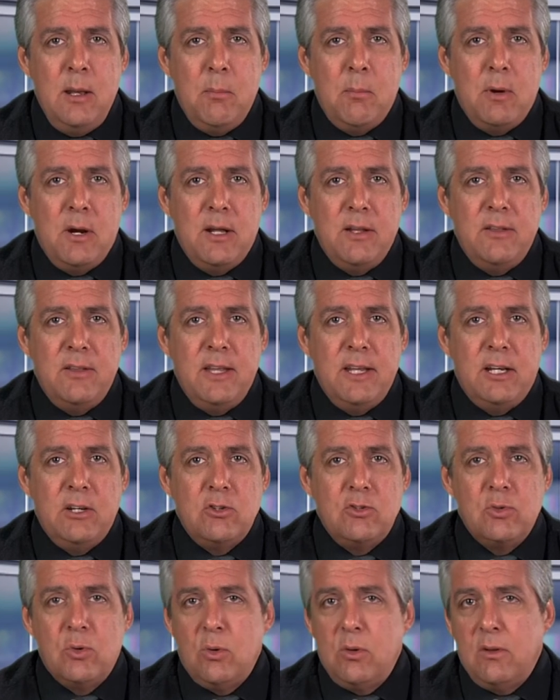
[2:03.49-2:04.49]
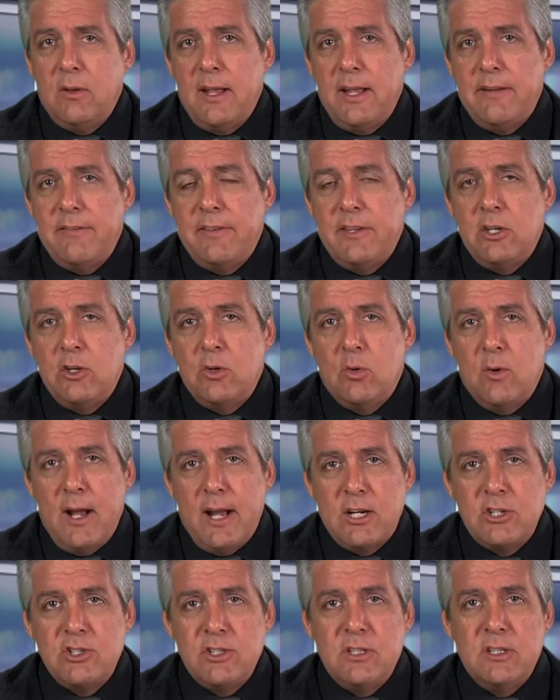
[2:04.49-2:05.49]
but they control a lot of the
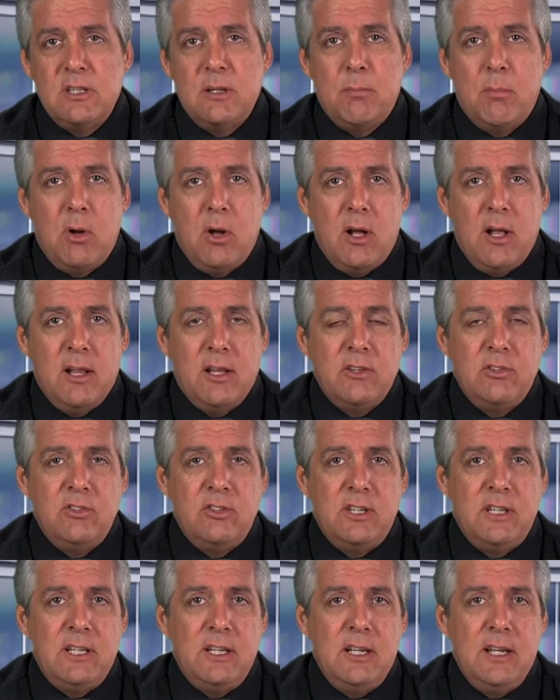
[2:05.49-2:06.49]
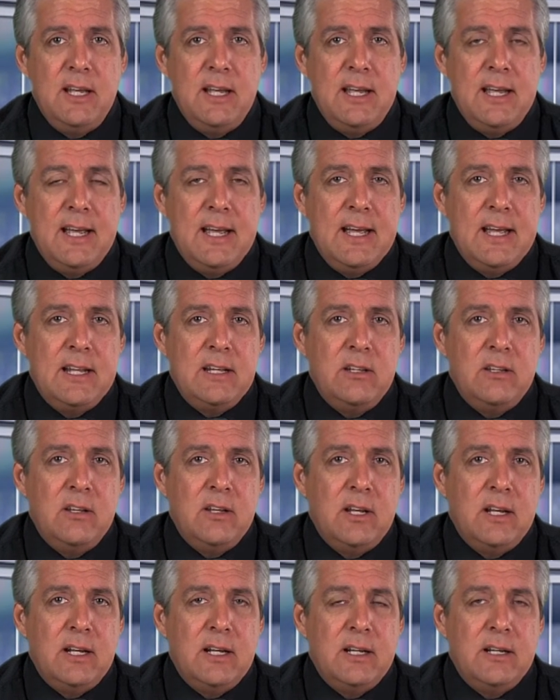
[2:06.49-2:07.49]
direction, the policy, and
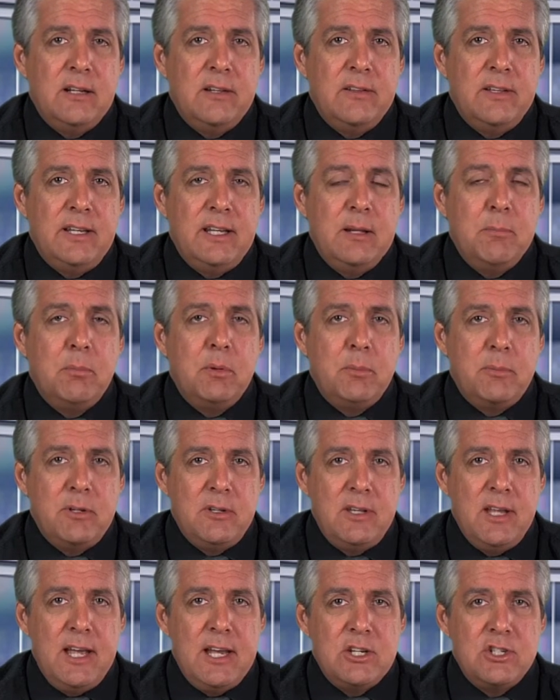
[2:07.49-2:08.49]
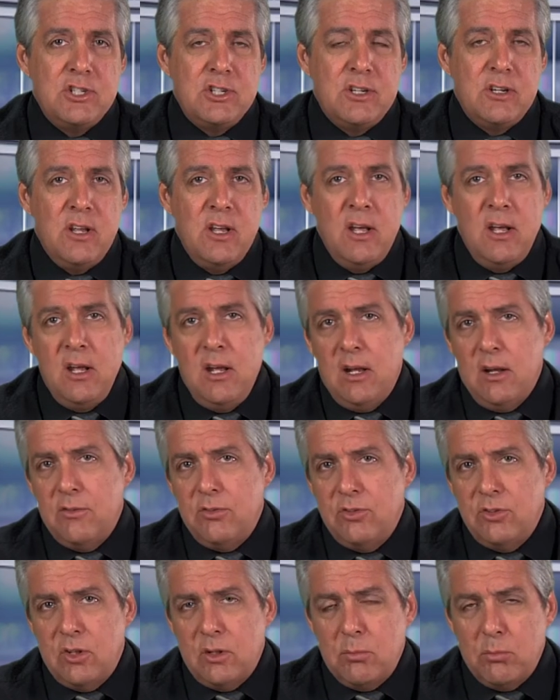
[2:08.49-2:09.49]
the implementation of
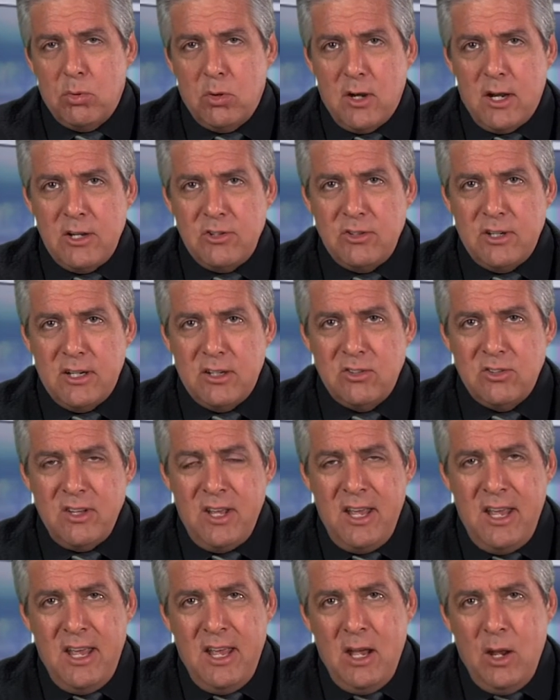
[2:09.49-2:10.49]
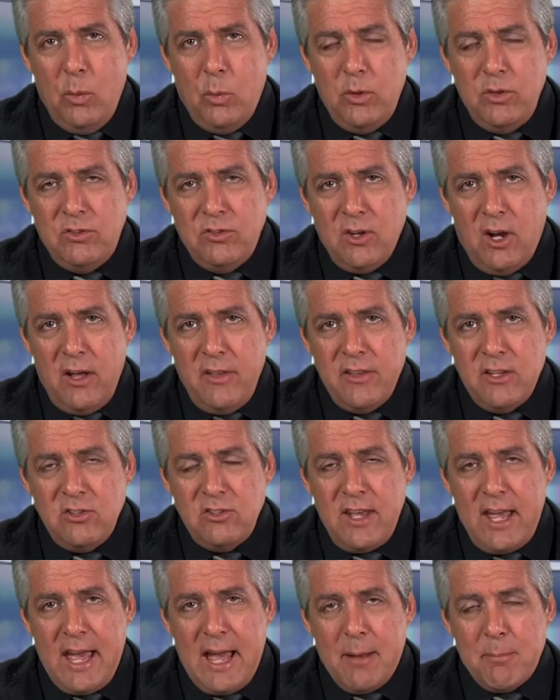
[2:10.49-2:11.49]
certain projects. We saw
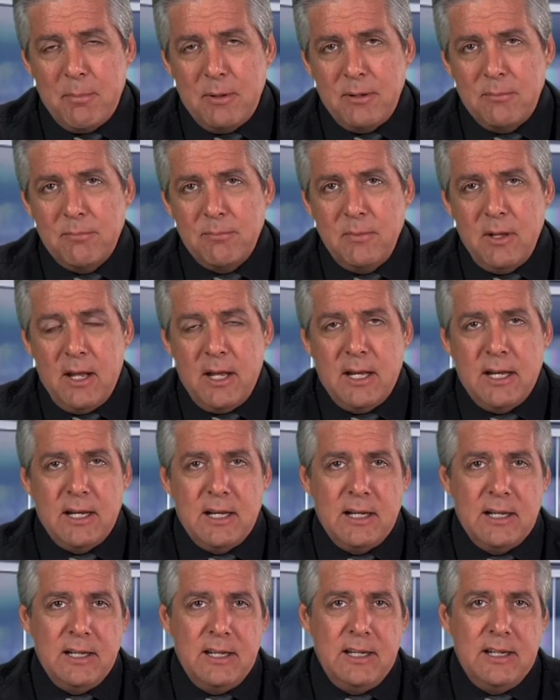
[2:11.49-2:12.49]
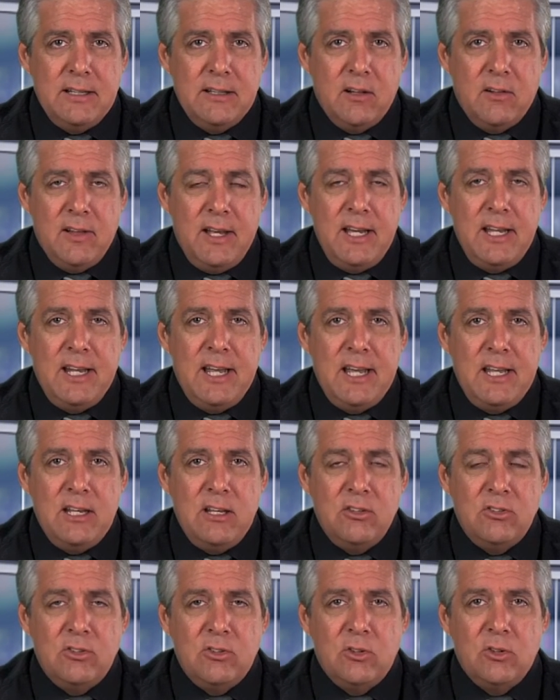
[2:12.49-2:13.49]
this happen in the late
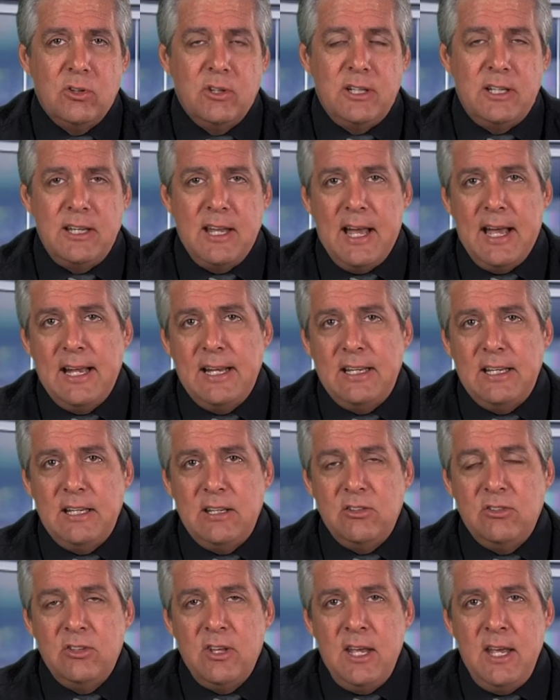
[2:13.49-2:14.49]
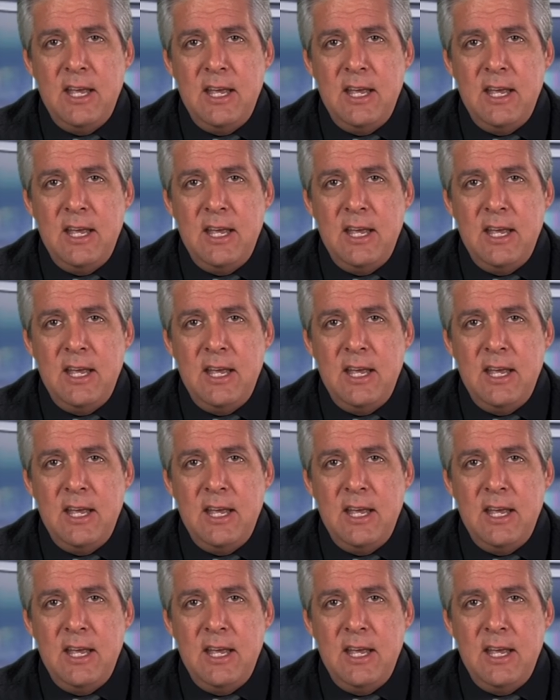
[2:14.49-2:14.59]
80s and early 90s.